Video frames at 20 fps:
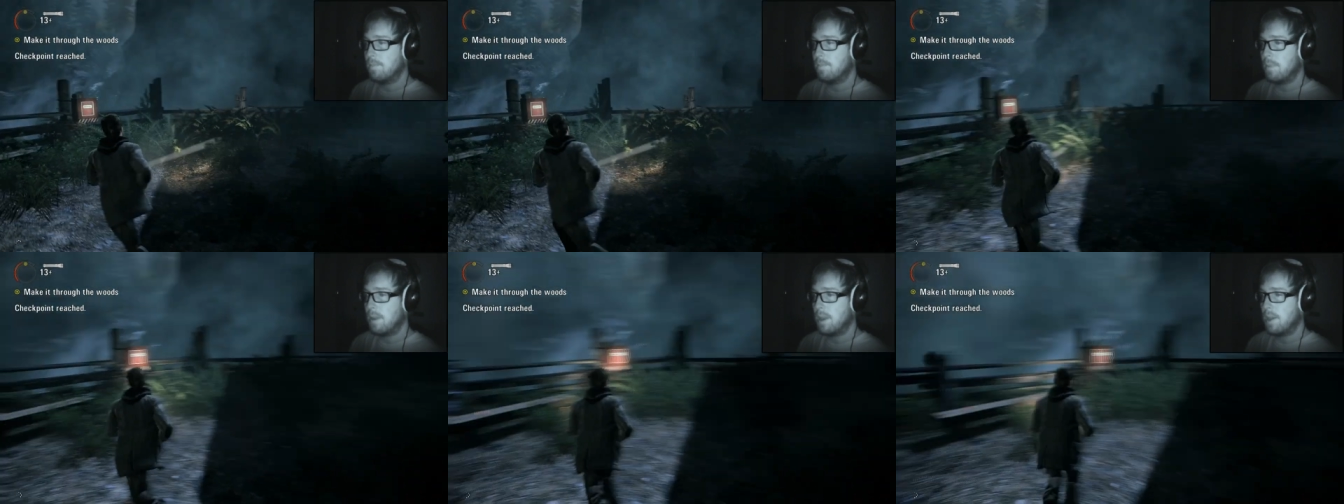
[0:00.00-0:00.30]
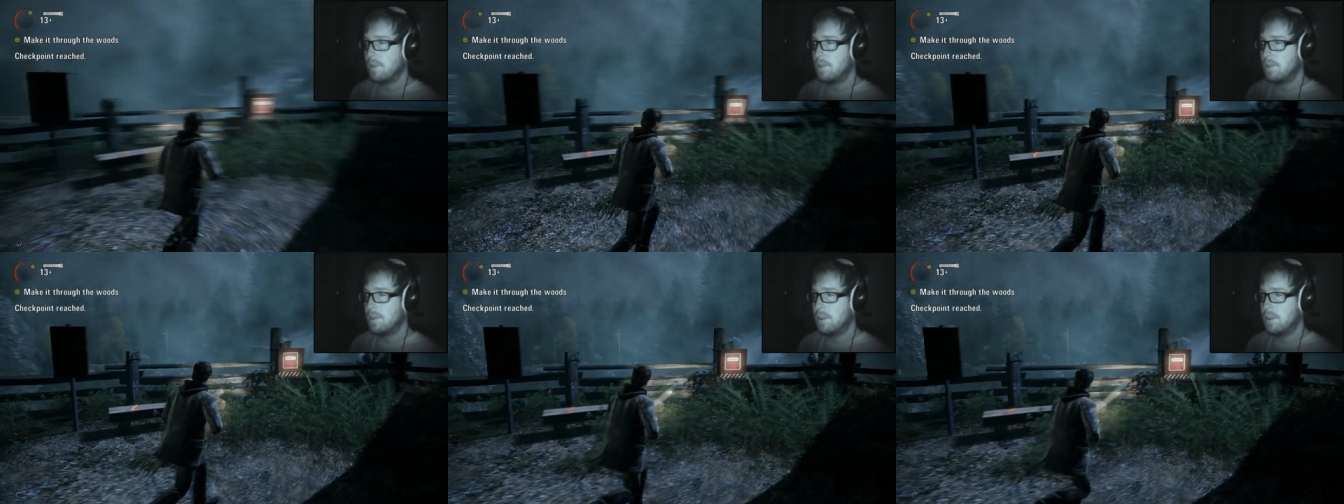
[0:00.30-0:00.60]

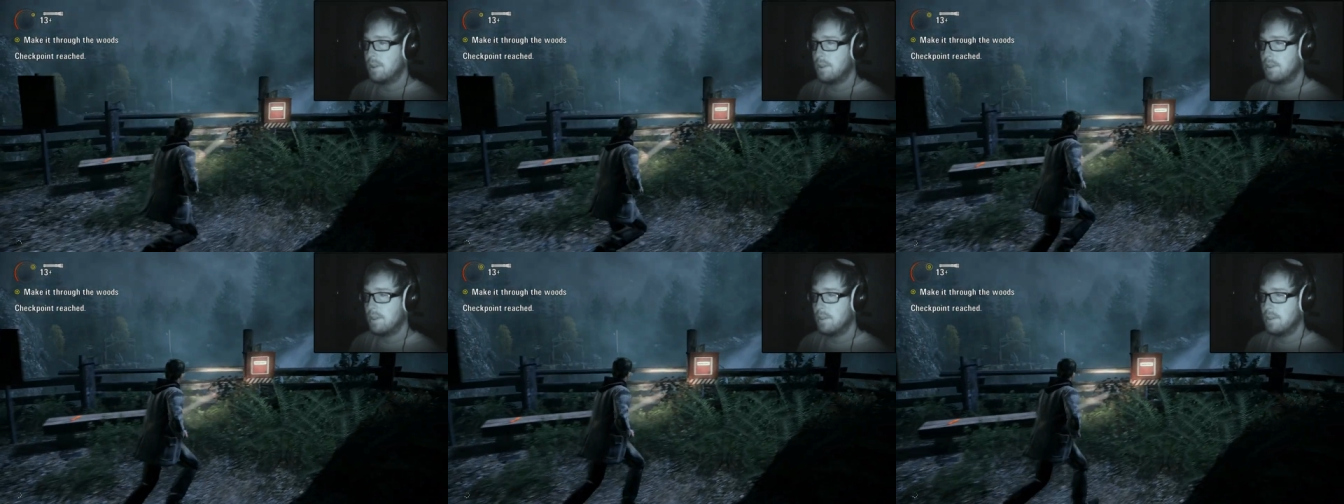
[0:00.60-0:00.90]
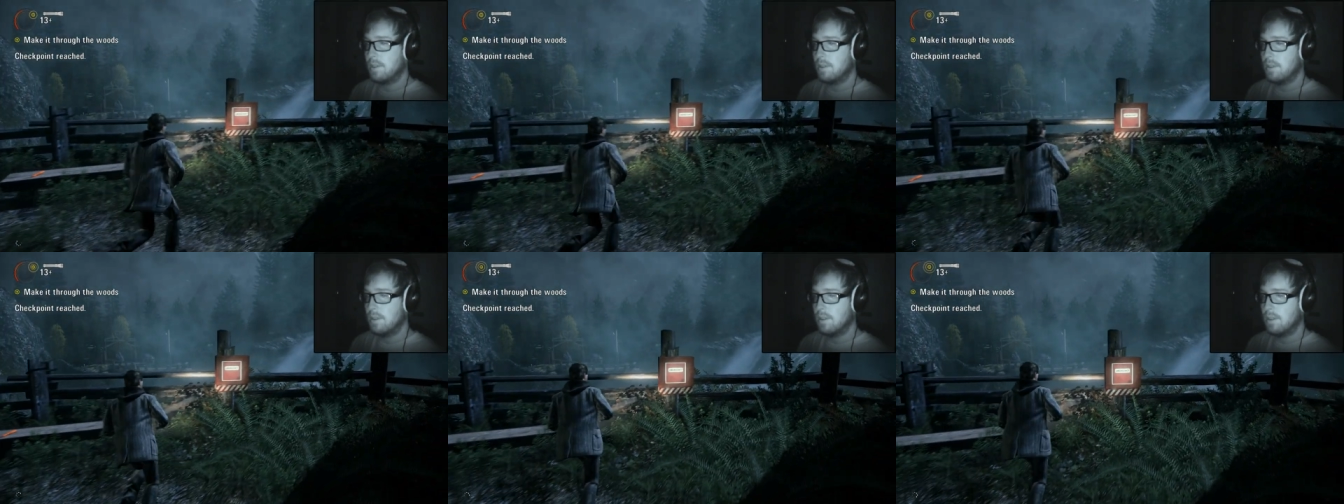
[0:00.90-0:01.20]
bloke
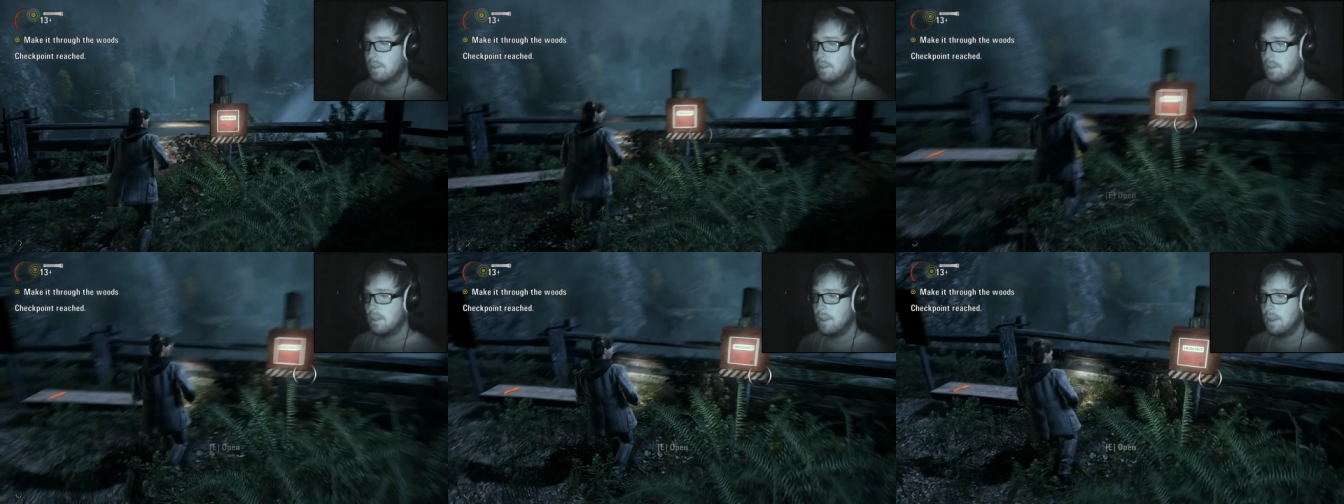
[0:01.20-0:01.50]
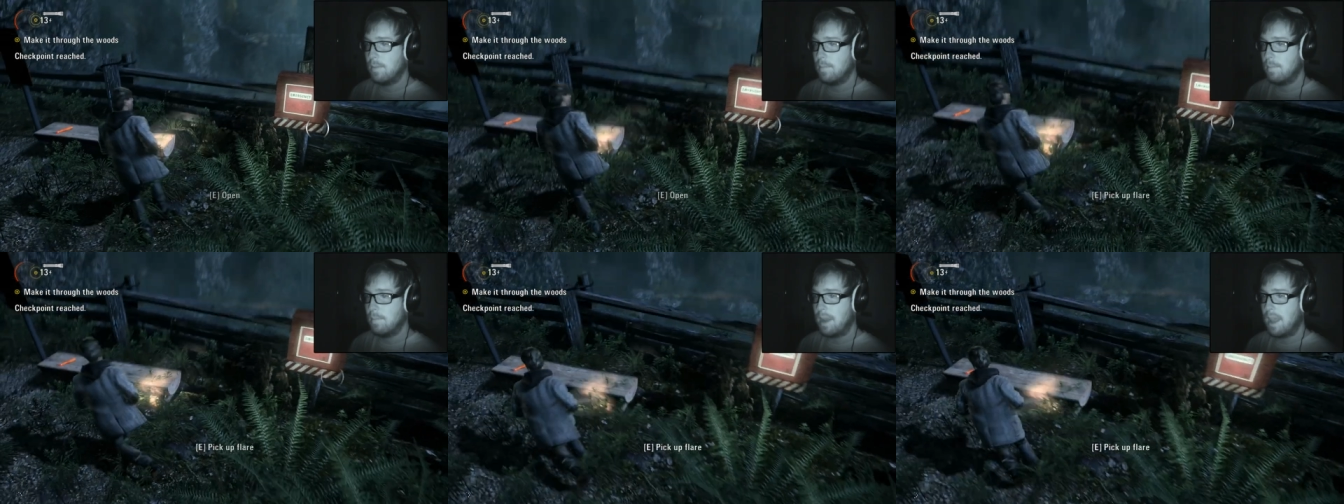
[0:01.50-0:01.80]

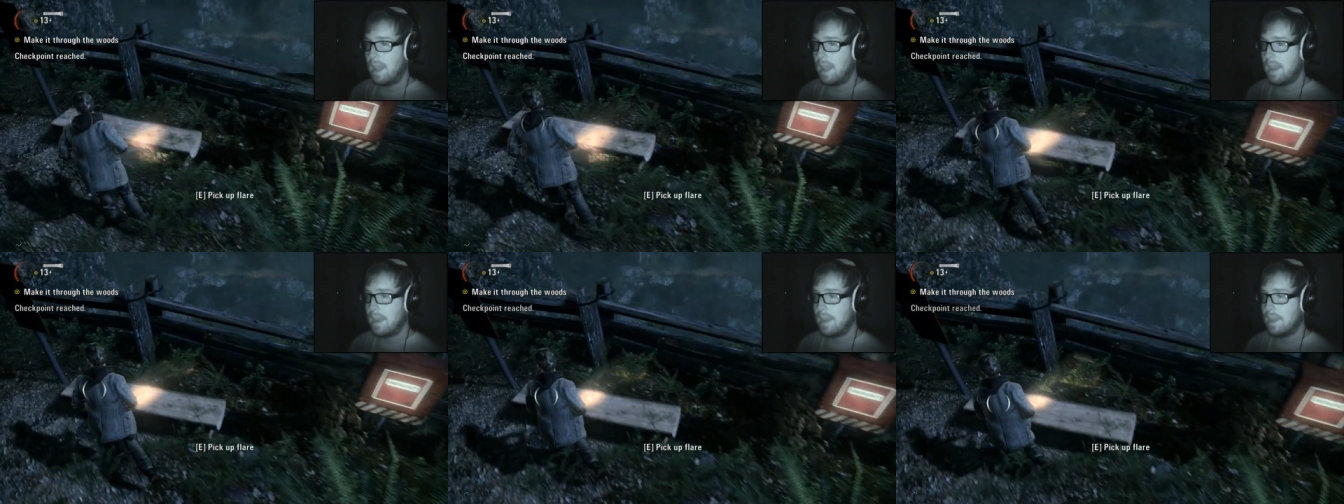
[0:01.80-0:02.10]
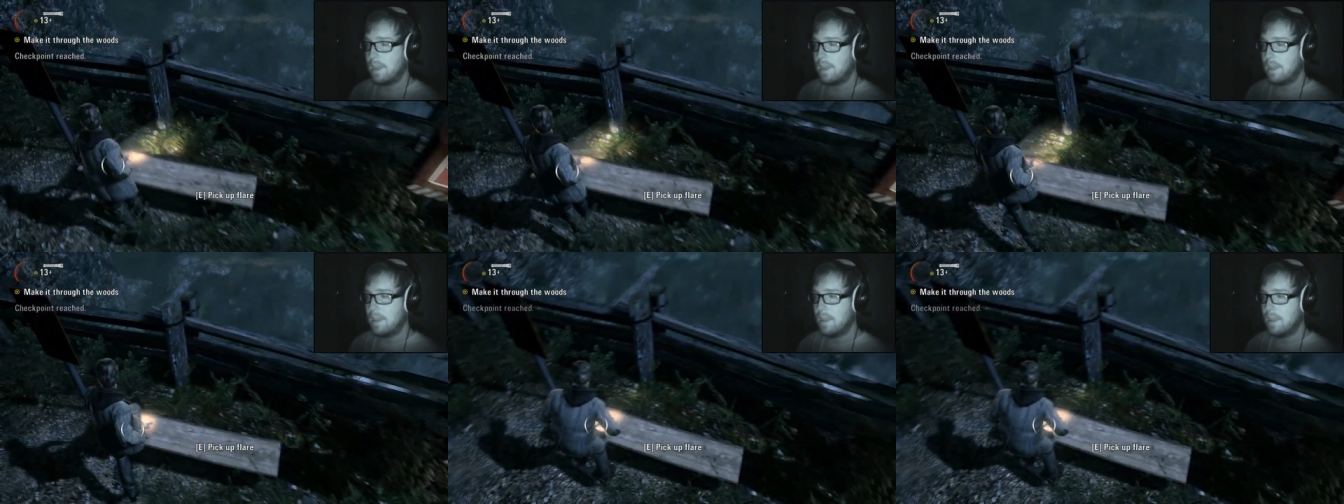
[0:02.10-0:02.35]
in black.